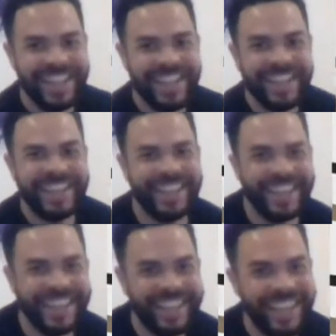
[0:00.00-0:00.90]

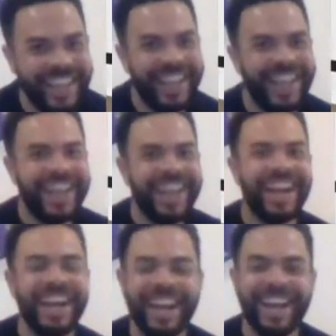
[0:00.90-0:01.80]

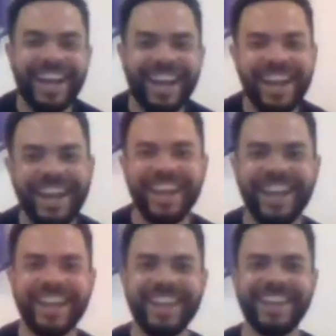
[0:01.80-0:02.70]

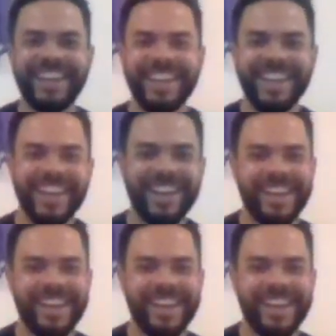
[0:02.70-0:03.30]
No words are spoken by the person on screen.